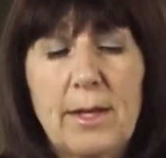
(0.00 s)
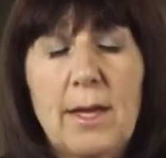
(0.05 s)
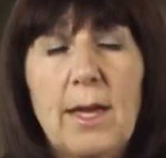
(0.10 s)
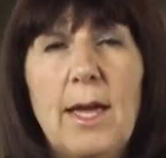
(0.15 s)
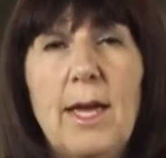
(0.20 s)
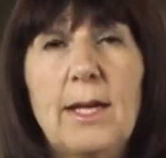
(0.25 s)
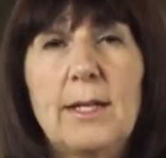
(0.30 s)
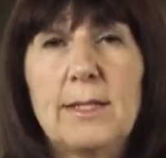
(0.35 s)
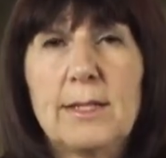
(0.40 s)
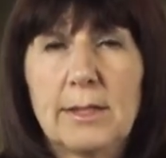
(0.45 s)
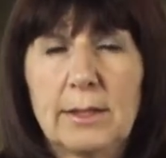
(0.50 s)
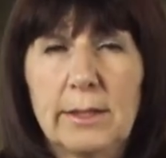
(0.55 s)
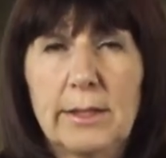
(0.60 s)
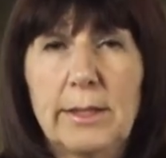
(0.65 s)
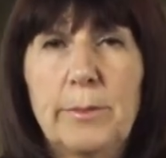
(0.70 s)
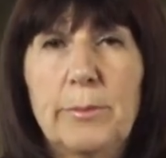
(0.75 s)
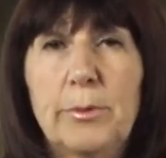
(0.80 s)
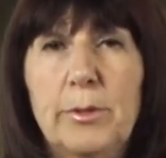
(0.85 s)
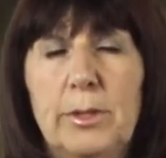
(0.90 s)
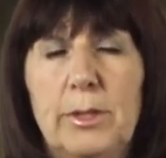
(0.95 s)
and
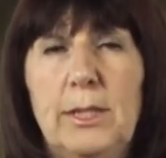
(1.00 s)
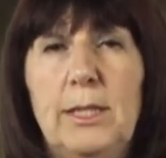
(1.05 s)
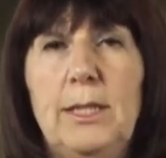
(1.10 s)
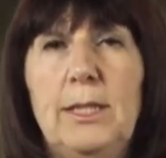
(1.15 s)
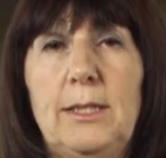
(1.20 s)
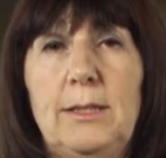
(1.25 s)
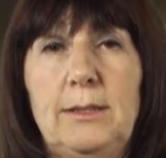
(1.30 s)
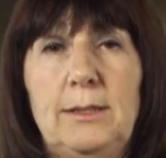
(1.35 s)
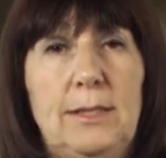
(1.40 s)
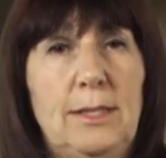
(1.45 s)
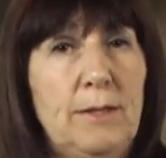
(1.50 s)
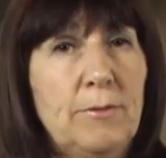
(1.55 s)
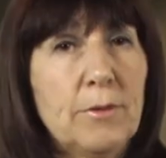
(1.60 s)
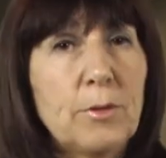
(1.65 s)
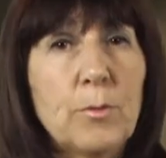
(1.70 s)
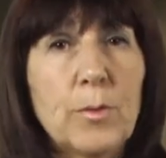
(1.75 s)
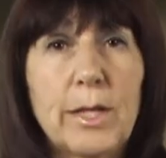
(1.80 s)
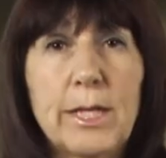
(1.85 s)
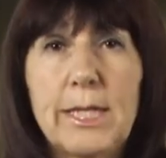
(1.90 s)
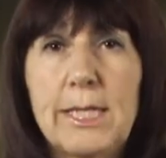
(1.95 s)
deliberately,
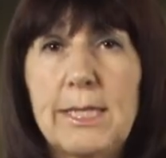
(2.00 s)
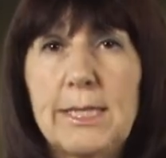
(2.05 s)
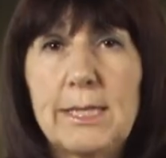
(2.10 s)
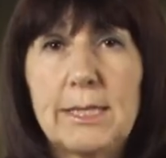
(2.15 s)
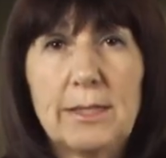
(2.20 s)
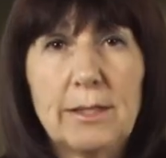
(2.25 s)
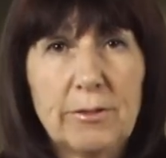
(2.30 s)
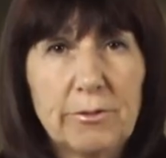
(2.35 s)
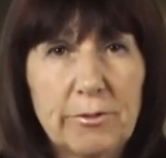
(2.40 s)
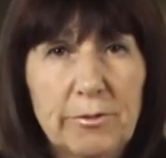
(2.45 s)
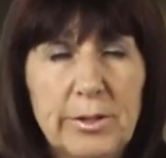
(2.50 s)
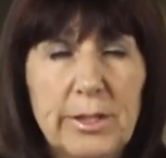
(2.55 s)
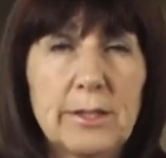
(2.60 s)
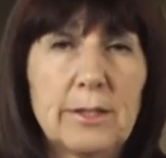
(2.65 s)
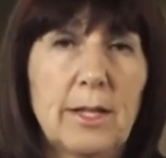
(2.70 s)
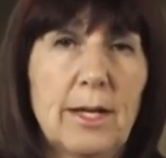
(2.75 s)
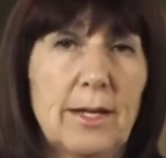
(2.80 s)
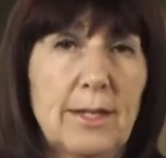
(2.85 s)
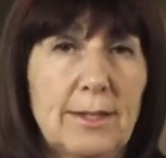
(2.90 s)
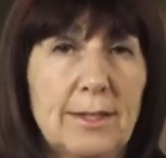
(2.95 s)
even when he didn't feel
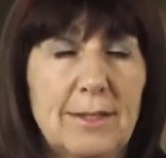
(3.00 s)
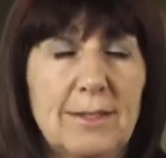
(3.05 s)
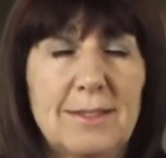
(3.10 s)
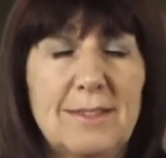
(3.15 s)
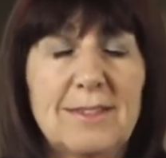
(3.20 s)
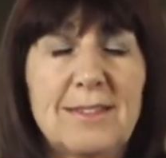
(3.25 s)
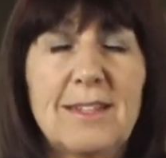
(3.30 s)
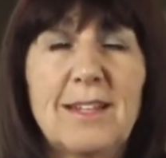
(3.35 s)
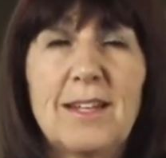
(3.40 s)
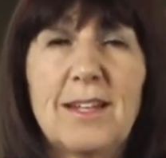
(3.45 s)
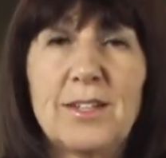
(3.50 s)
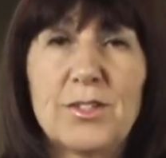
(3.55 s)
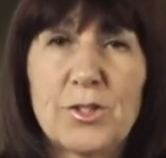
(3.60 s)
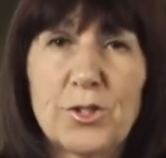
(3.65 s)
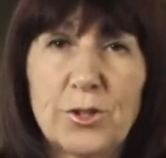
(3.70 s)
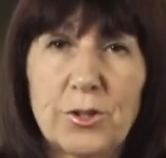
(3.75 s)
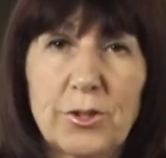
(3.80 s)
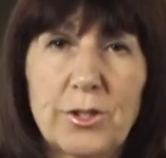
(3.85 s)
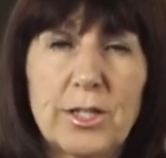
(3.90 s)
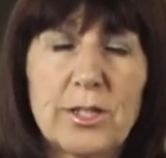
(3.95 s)
like it,
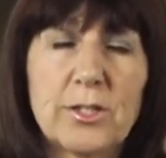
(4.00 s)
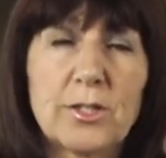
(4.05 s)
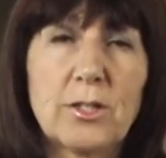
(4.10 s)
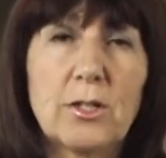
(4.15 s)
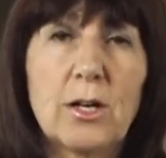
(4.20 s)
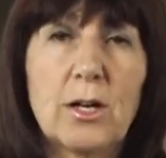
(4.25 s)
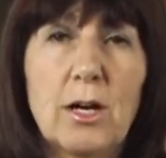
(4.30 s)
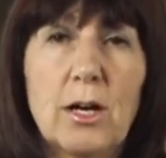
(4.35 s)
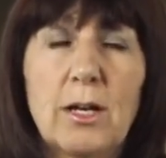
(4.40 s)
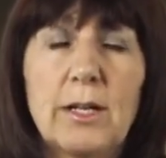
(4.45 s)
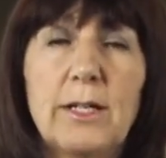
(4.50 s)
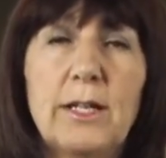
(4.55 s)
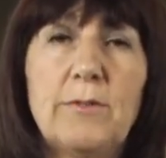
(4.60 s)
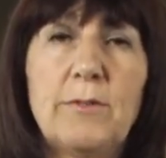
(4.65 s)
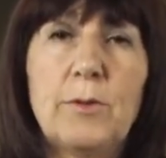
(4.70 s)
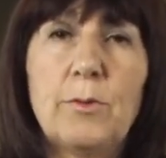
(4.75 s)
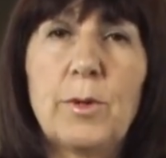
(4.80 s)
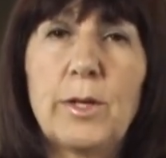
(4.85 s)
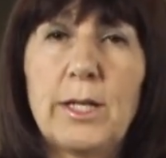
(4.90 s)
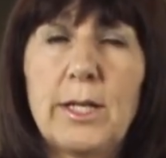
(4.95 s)
turning to God.
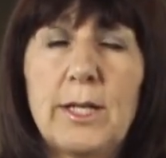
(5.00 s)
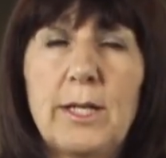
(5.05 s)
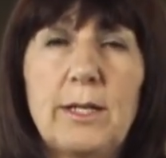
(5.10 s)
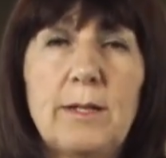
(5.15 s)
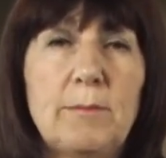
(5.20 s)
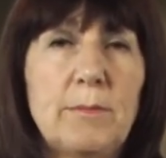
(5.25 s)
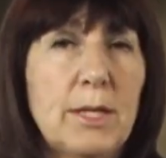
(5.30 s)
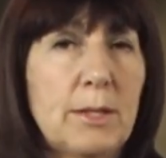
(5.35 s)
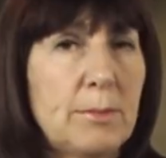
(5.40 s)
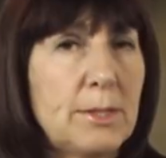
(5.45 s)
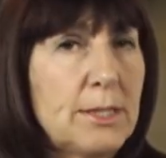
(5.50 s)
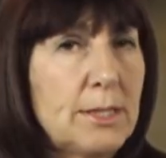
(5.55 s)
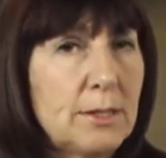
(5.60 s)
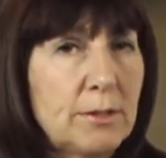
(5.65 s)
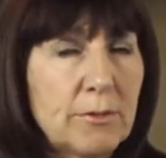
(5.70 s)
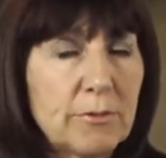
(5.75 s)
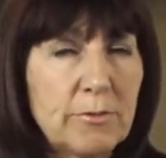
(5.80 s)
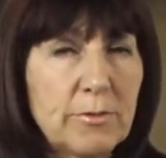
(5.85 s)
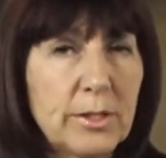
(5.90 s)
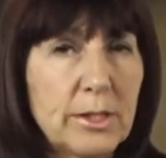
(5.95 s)
Even when he maybe
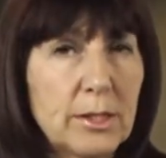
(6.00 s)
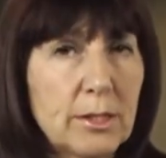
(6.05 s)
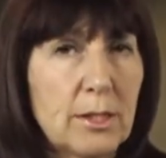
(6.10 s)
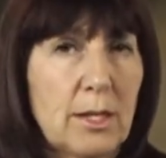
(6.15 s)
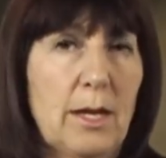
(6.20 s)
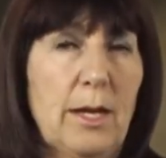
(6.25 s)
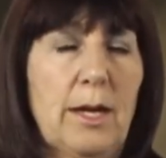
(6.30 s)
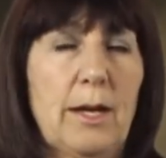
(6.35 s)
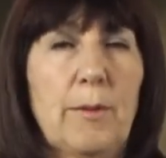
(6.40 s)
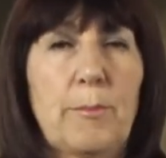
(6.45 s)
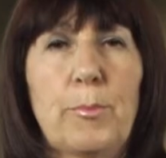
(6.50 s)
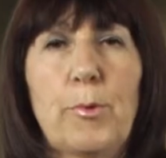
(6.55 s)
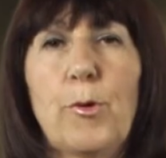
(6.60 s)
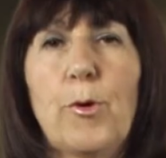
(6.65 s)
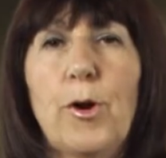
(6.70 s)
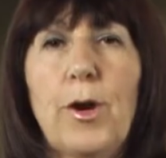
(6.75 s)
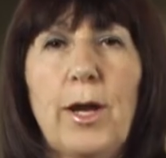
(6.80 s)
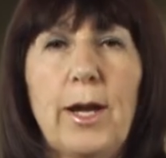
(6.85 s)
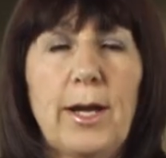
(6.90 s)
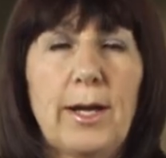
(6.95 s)
didn't feel like
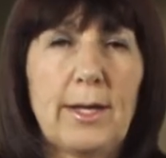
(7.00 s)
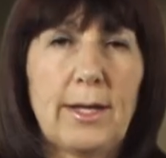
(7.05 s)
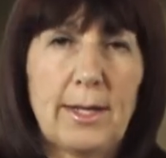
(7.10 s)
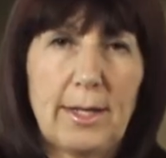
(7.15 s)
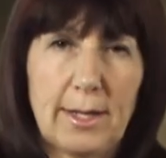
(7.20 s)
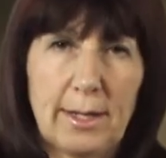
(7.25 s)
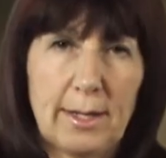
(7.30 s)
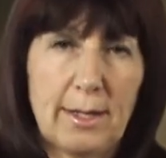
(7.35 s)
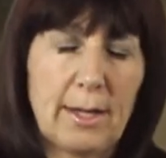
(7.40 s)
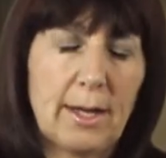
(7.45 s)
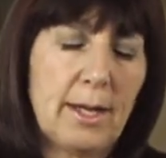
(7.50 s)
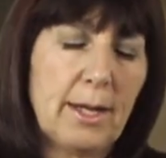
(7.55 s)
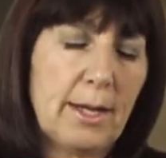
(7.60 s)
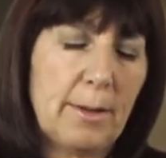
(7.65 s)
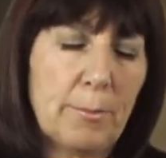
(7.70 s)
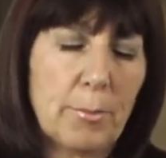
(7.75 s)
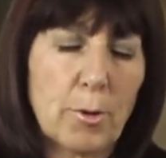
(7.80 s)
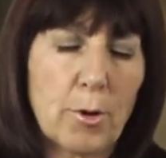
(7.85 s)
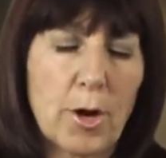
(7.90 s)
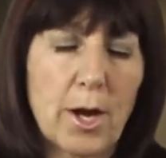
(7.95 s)
praying, he
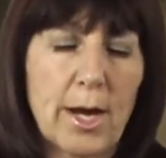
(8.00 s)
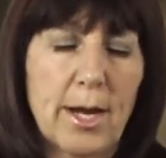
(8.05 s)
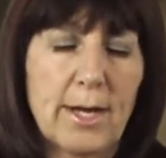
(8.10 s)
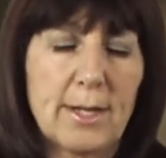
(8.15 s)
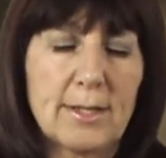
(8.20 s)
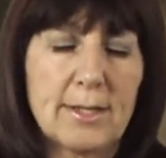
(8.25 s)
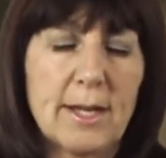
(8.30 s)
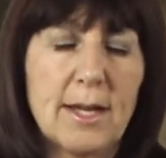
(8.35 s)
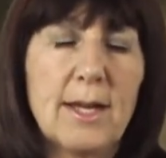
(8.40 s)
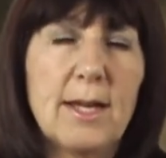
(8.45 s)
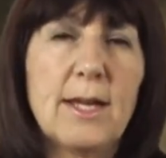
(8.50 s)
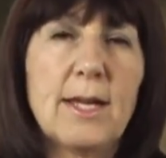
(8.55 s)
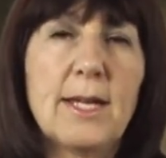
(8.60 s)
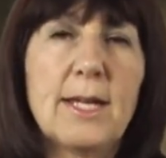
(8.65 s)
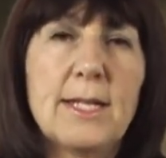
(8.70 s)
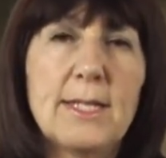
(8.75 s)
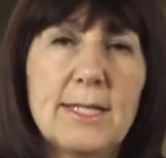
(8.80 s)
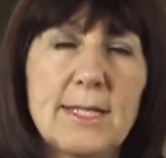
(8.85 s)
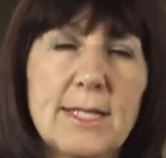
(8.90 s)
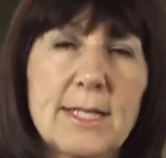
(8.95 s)
prayed.
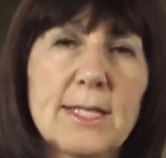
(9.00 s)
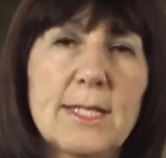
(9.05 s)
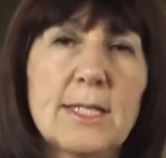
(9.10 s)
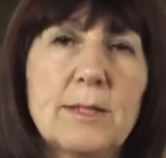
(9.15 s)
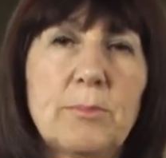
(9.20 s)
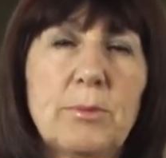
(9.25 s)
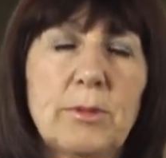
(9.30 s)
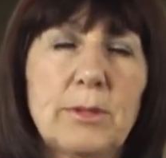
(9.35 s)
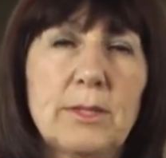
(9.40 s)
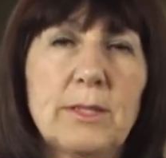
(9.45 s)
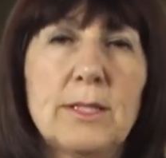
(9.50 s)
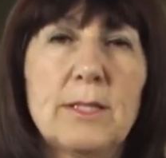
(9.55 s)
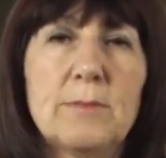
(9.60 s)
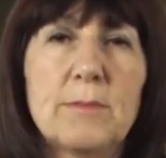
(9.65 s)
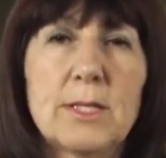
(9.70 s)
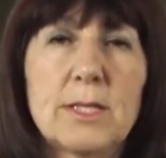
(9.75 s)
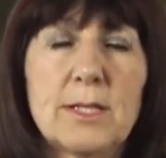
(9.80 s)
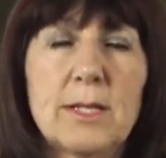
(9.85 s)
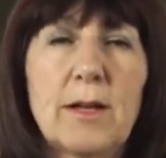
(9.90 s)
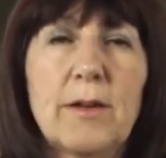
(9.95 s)
He disciplined
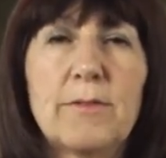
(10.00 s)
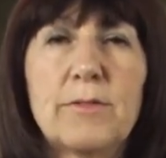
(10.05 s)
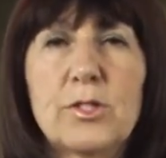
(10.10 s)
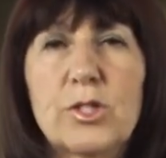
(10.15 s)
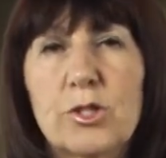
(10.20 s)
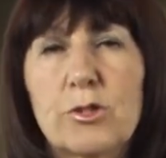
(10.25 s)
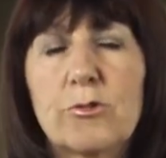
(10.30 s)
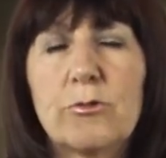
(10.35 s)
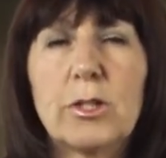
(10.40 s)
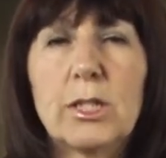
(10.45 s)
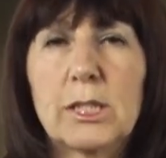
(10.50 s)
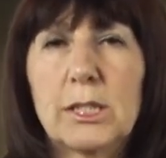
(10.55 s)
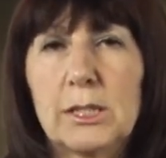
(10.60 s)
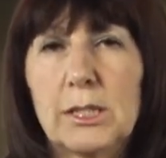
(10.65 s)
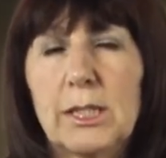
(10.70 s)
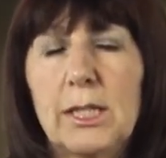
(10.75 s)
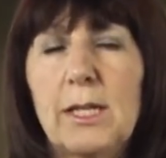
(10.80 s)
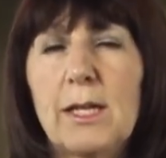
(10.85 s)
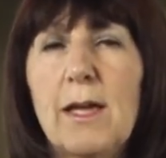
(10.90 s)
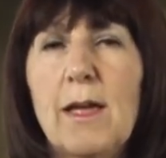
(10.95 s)
himself
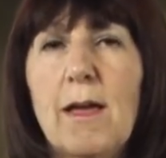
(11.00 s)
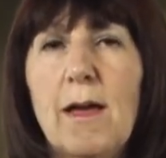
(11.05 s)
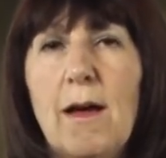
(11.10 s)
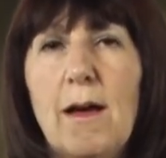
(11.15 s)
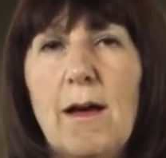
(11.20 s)
strictly,